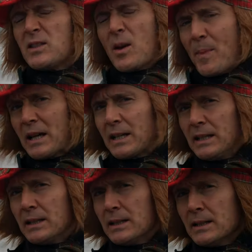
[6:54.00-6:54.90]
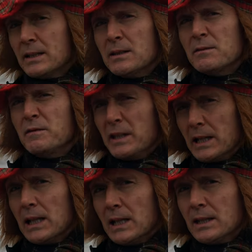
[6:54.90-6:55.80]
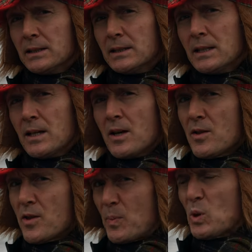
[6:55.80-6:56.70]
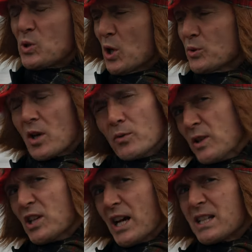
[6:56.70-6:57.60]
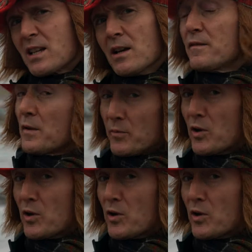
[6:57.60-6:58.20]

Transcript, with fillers: Tabaki, vanilla, the booze note originates from